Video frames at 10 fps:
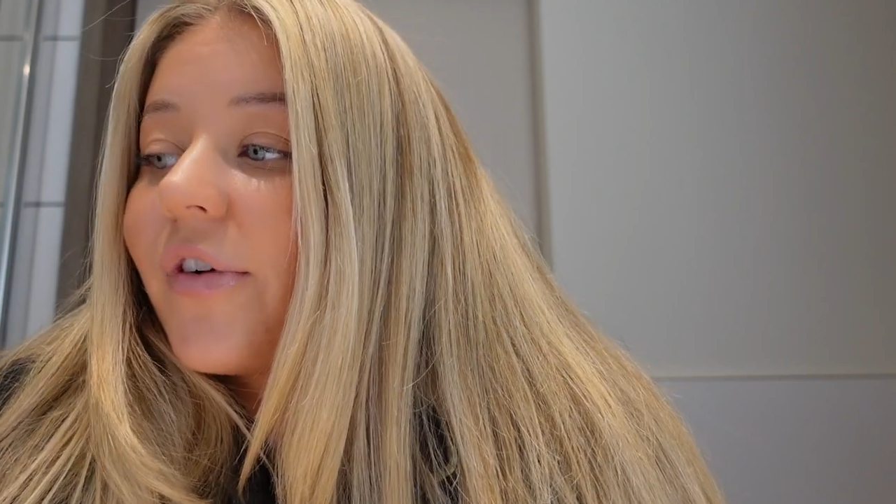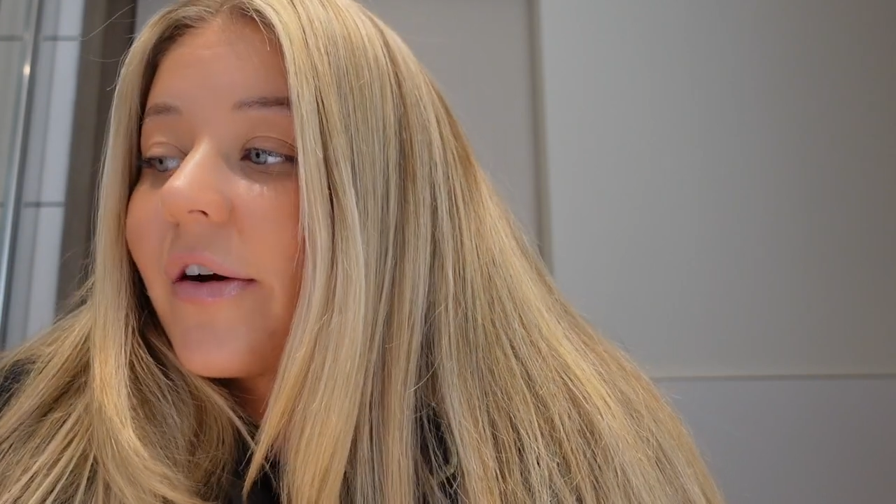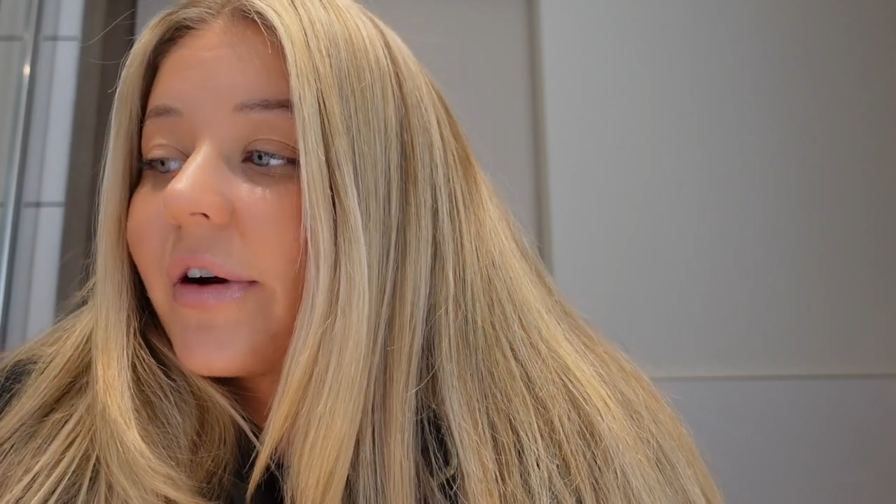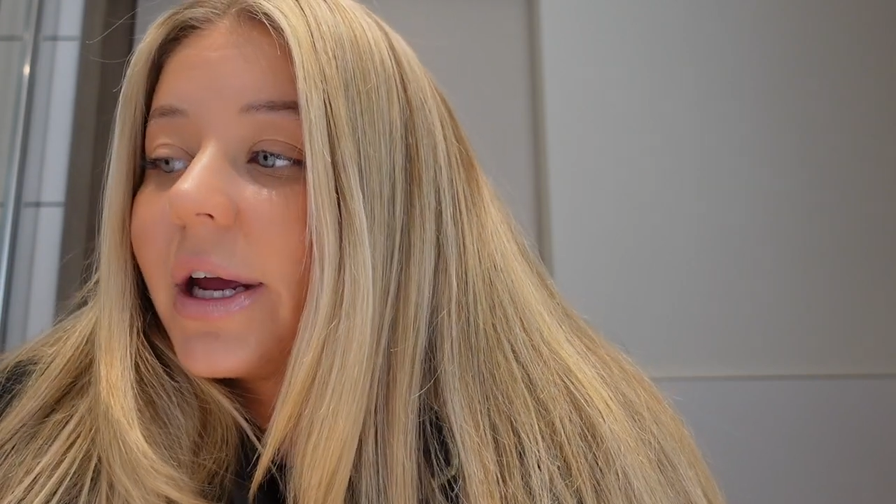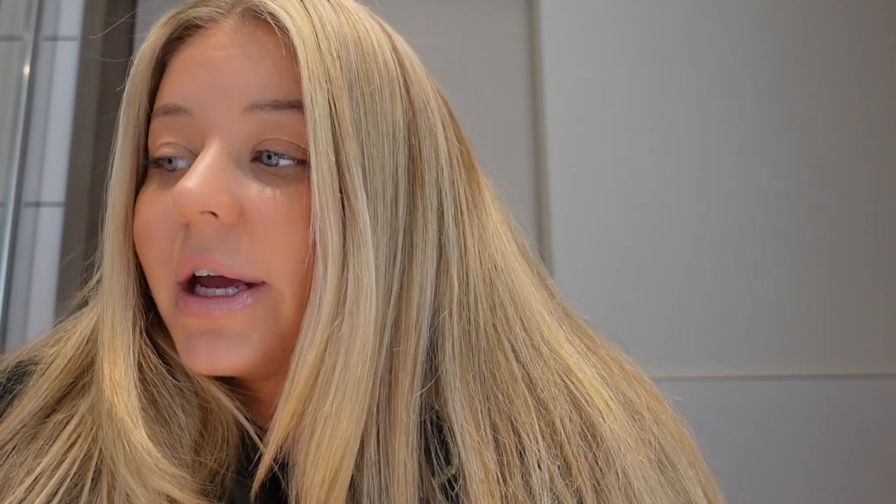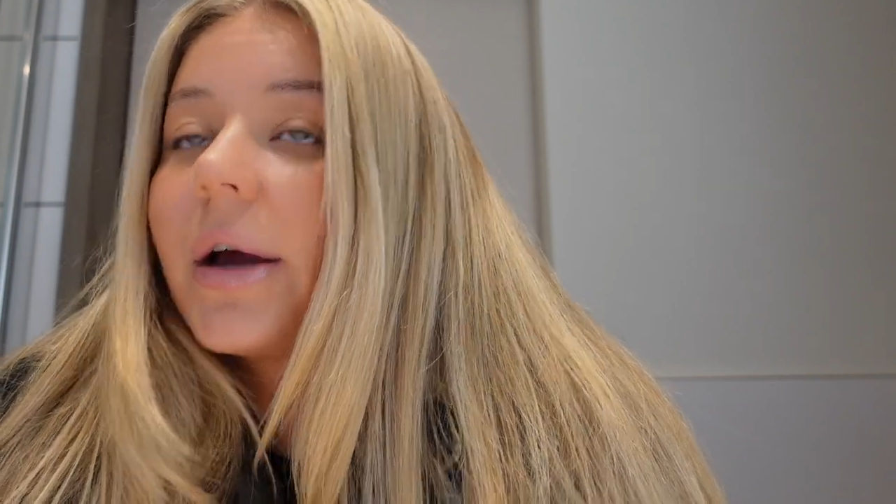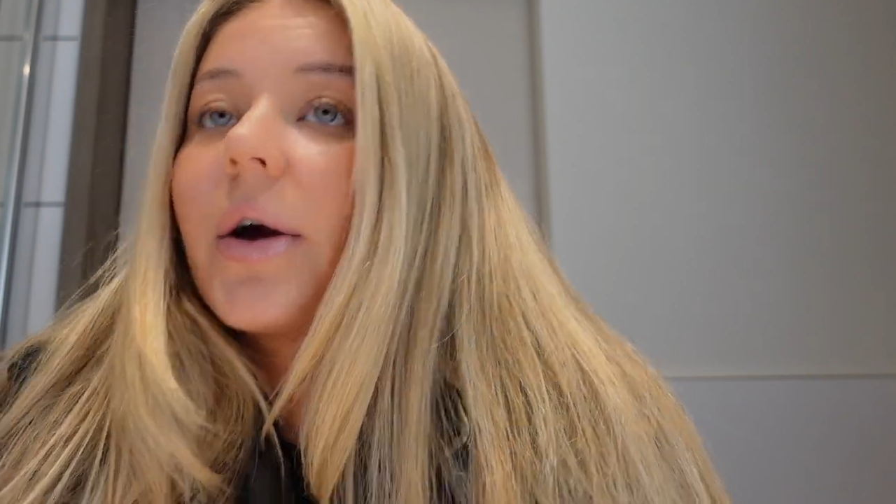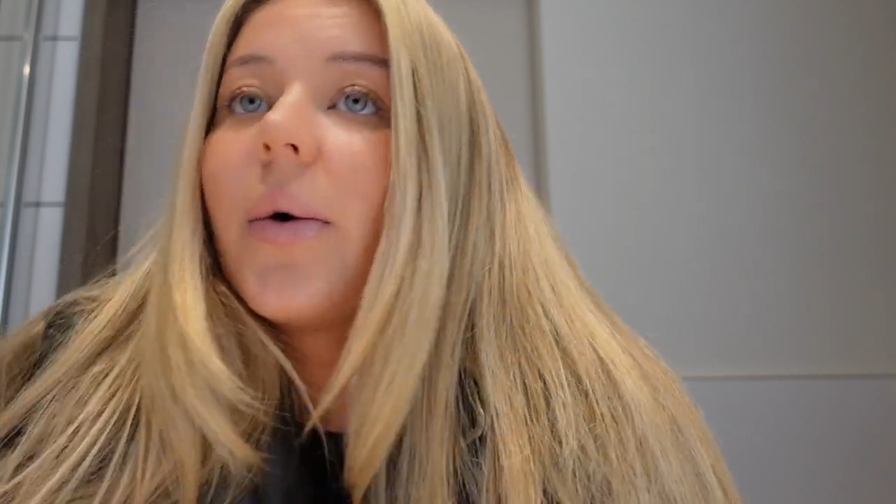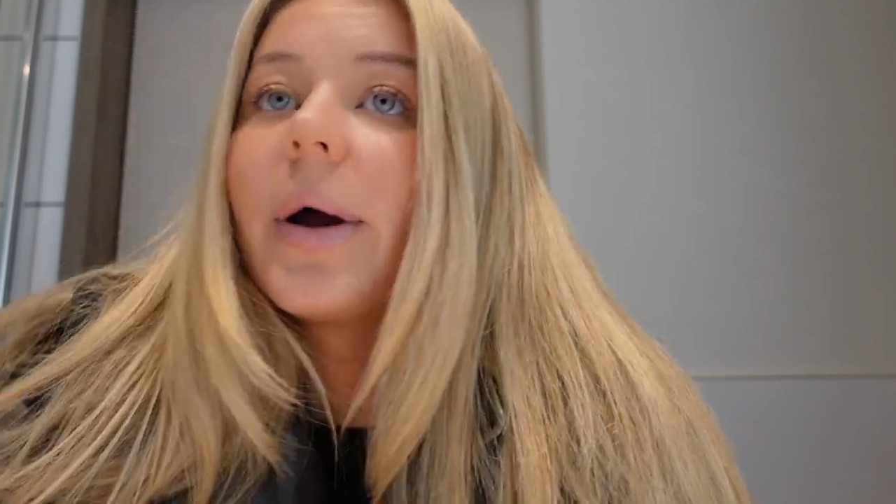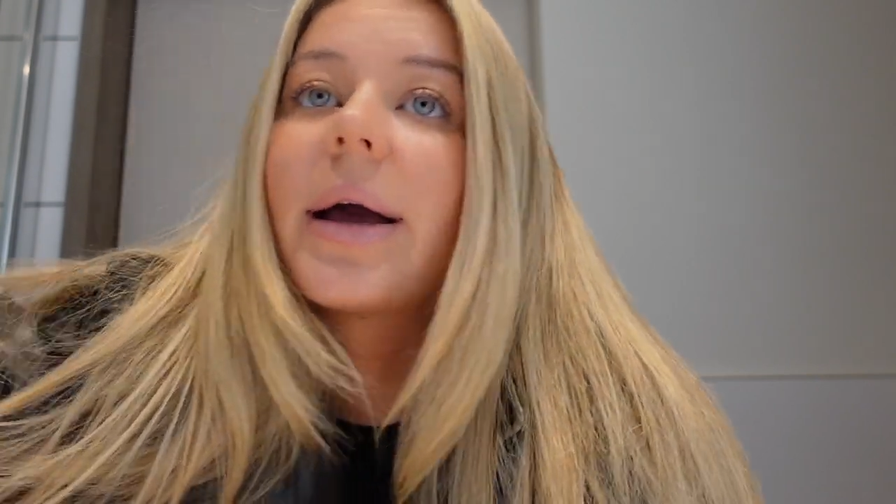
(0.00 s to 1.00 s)
very
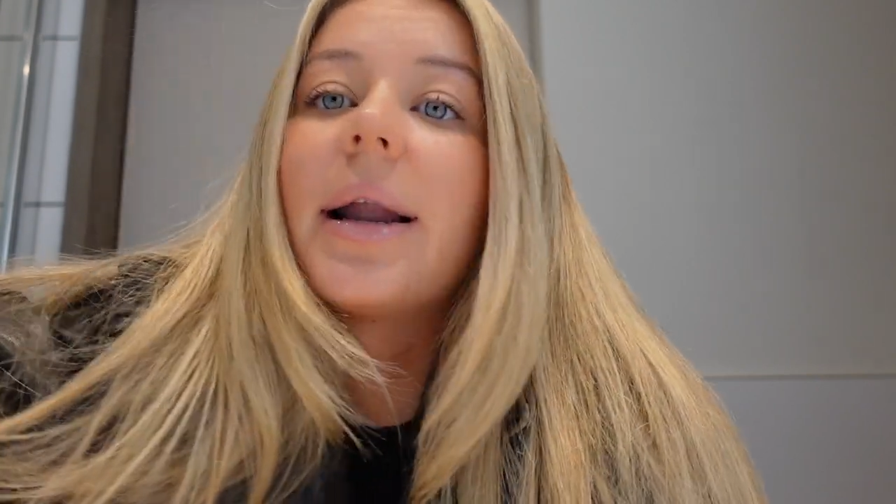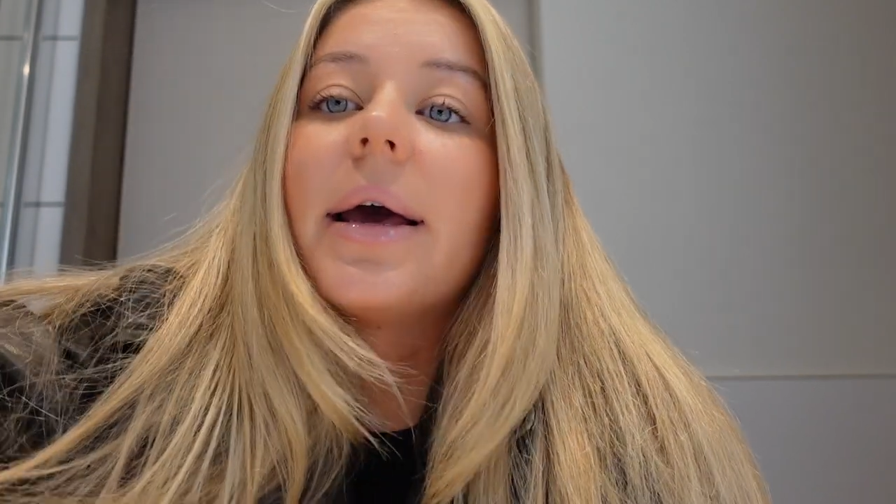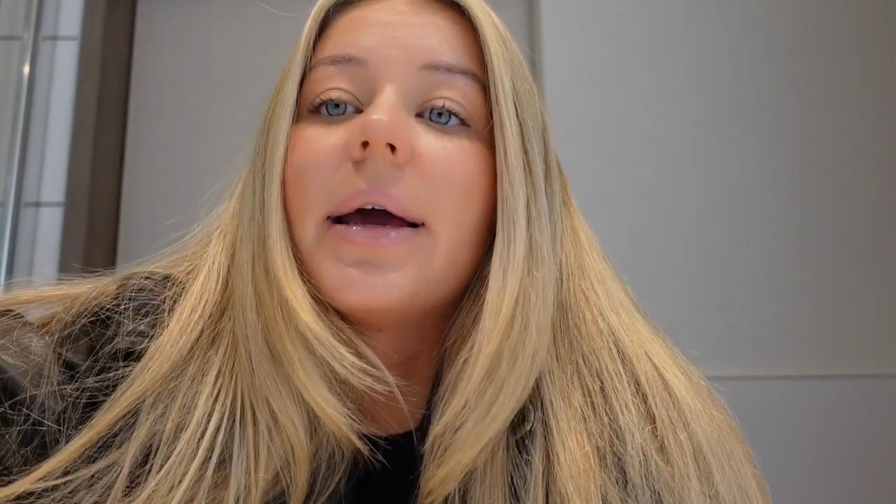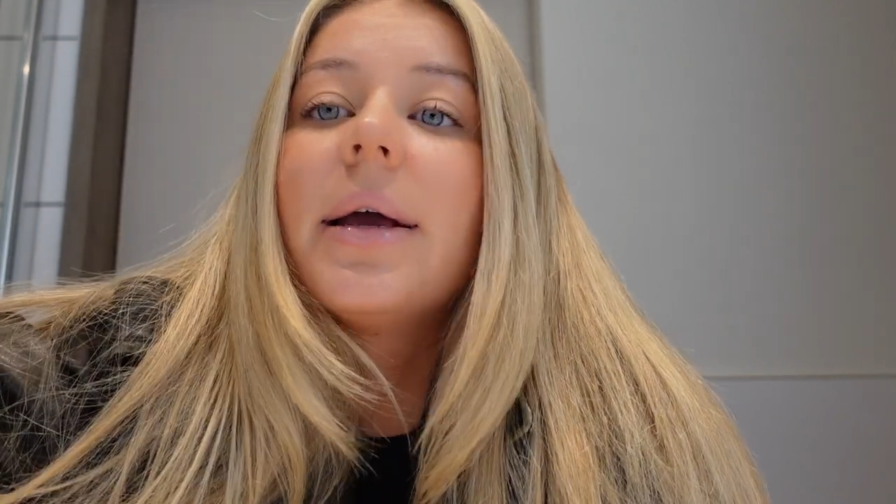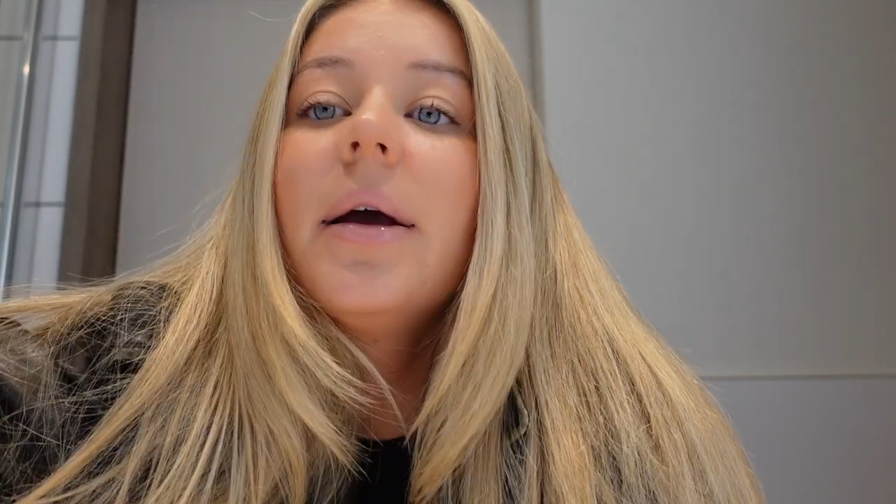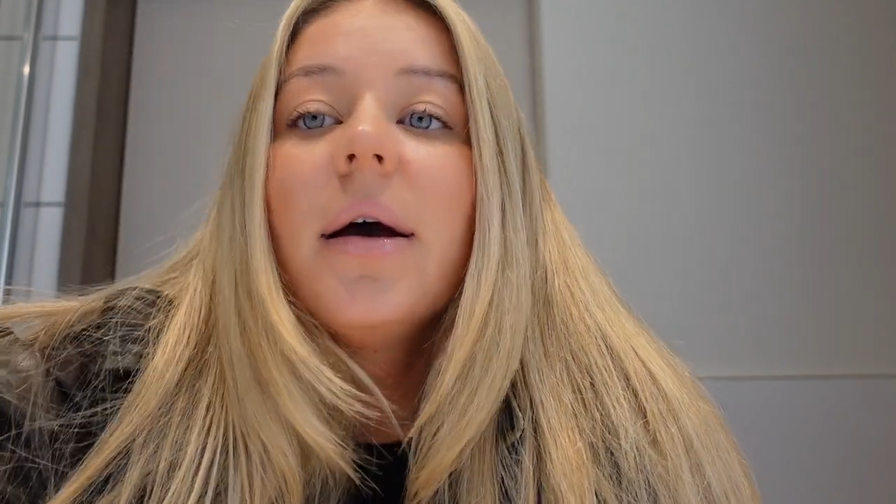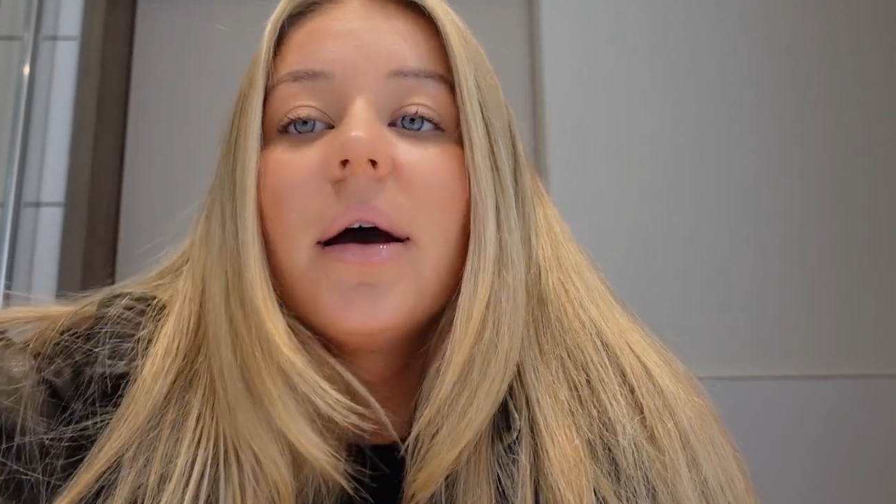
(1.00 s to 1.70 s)
quickly.